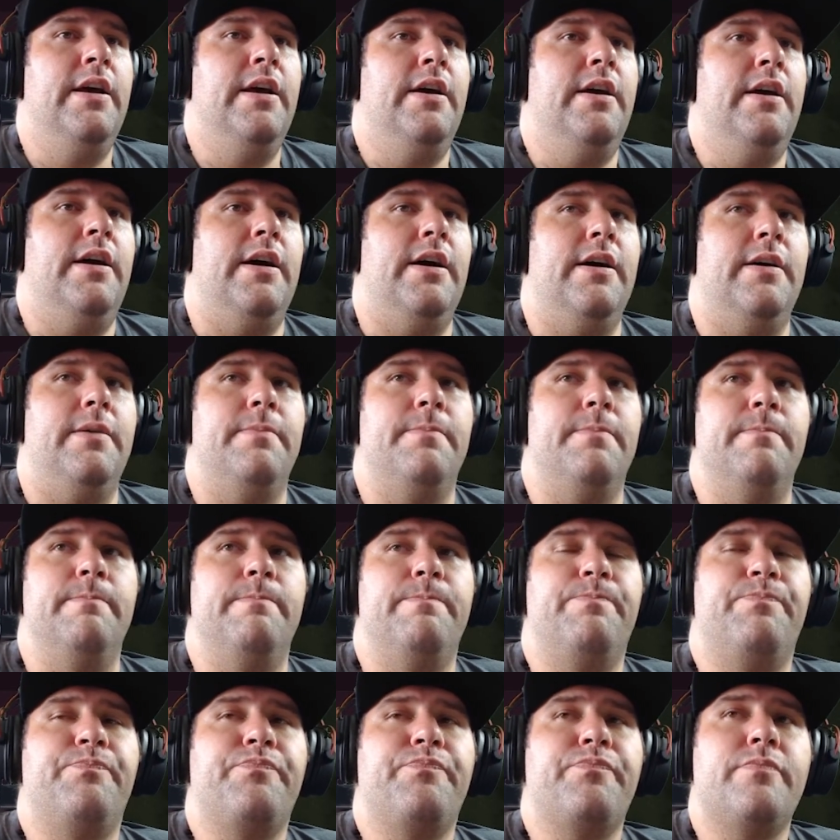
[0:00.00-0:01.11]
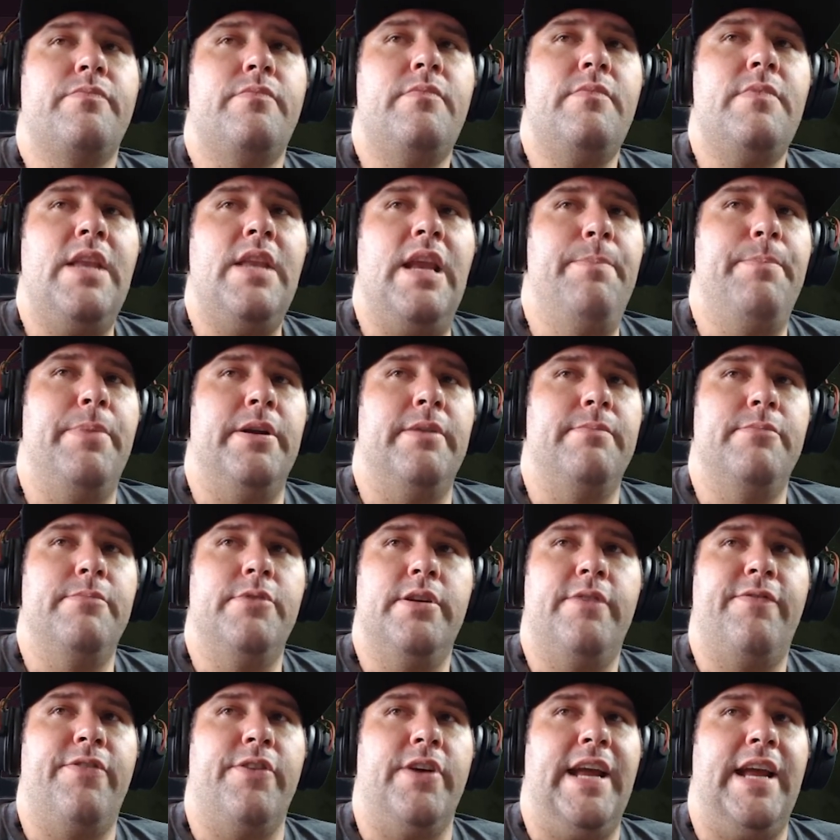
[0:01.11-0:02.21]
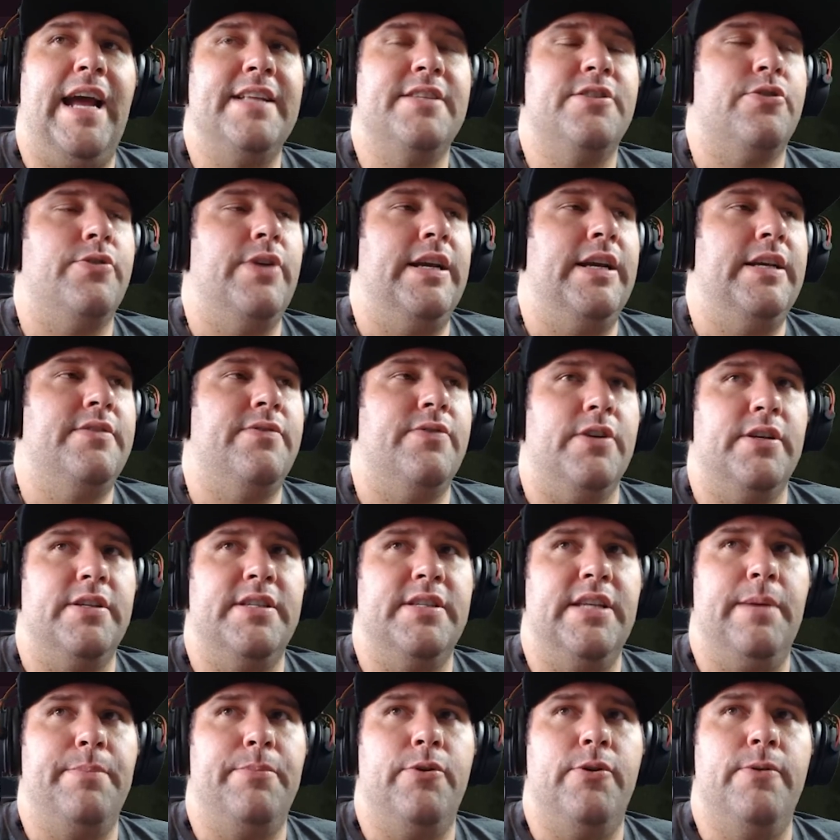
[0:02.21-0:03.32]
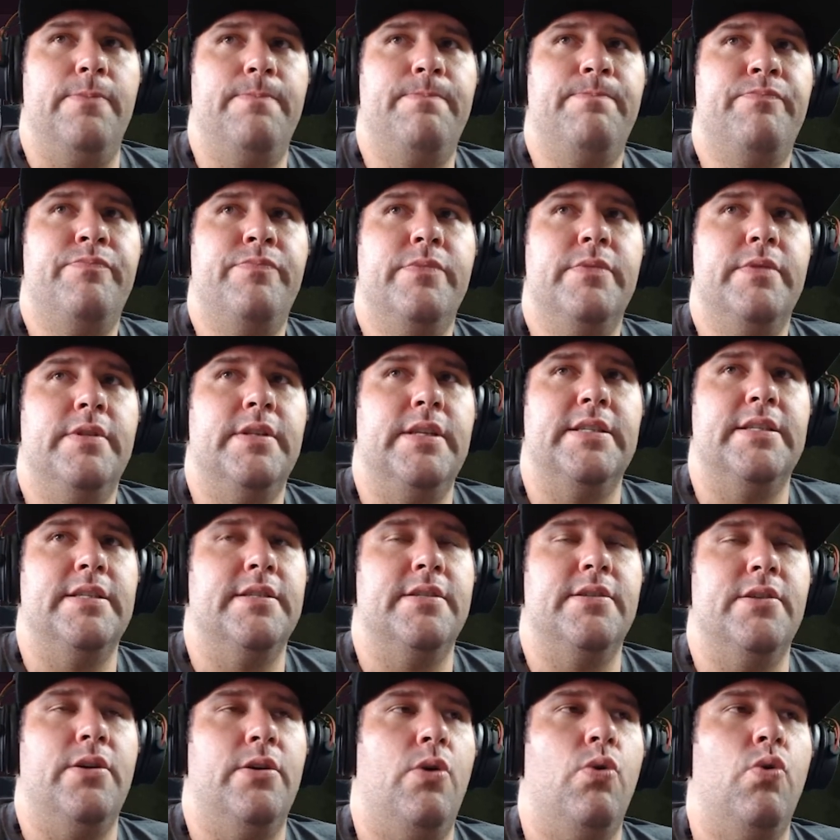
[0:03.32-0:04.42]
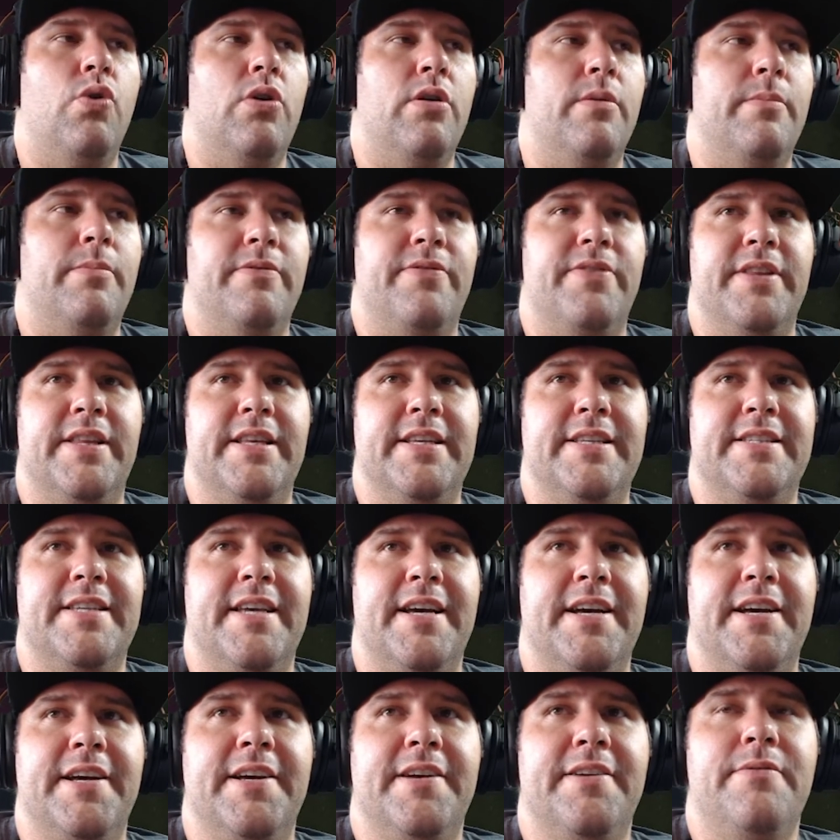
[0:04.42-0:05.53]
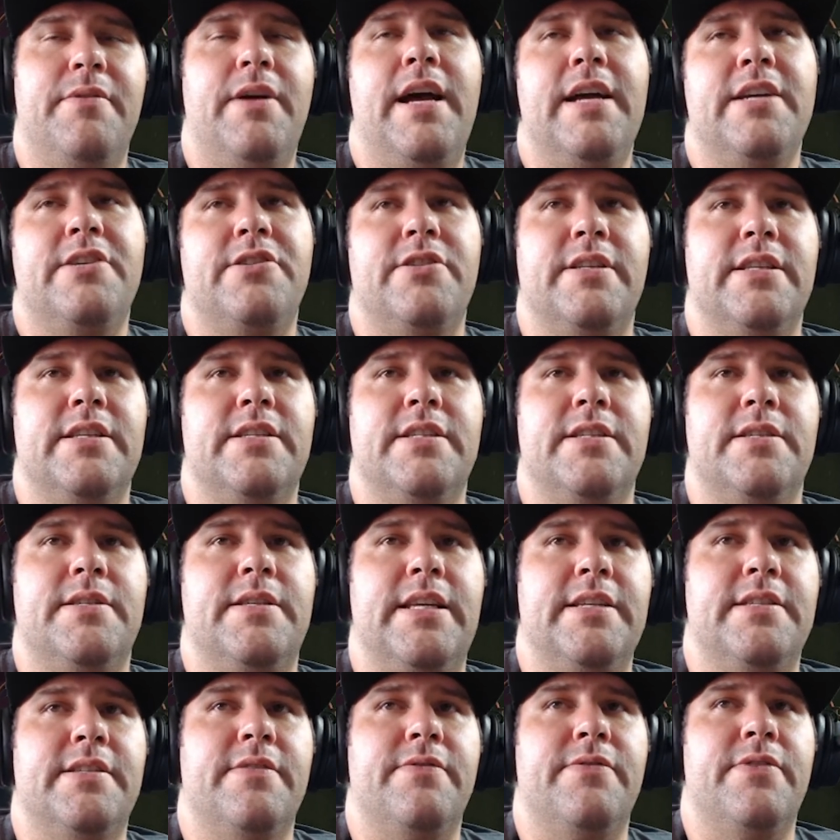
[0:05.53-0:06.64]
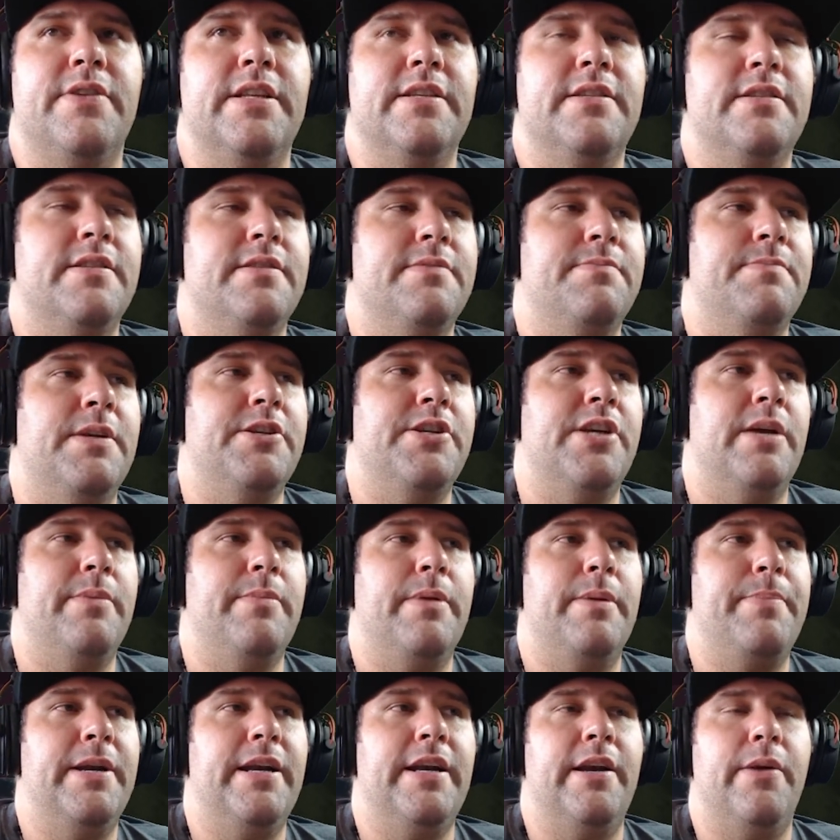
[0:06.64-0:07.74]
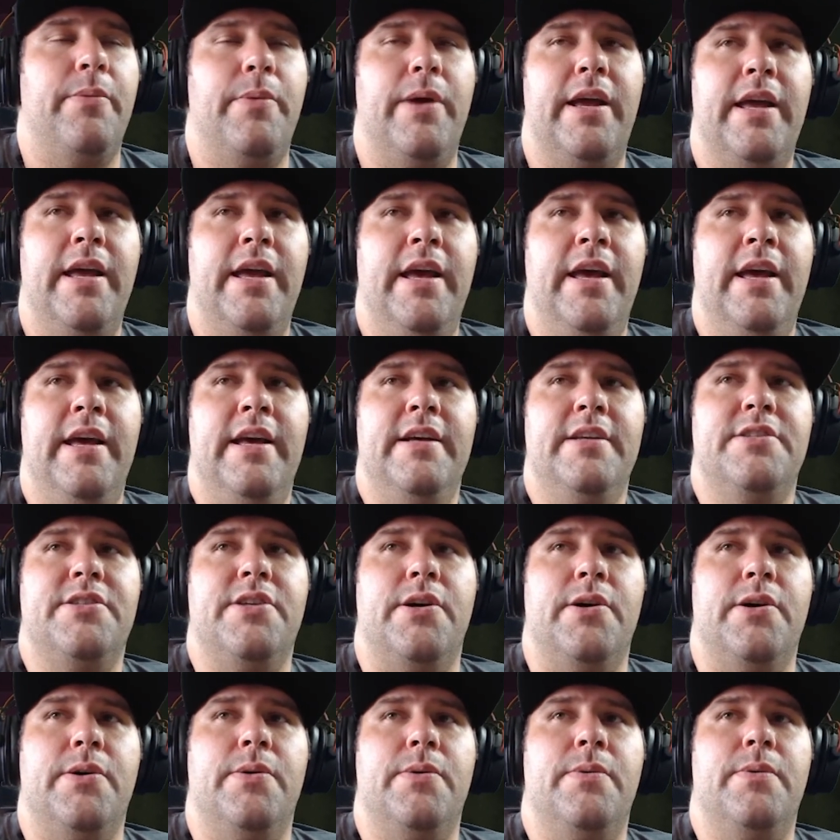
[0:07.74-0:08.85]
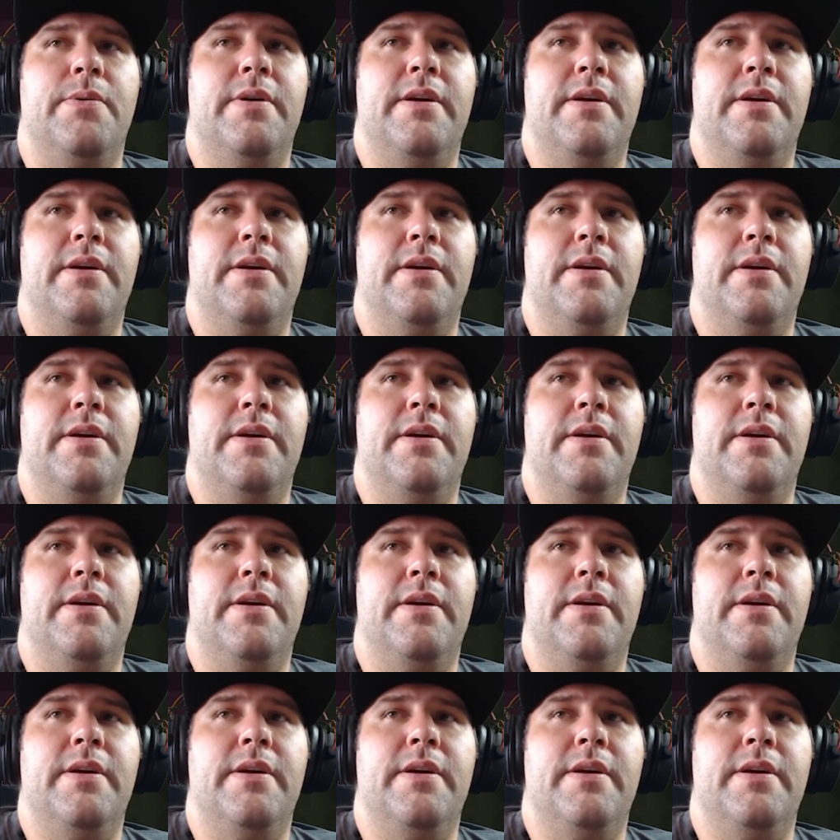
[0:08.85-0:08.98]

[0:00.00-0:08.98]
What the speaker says: But for Cat's Grace, for example, this is horrible for this. Well, actually, this is decent for this enchantment. But anyway, so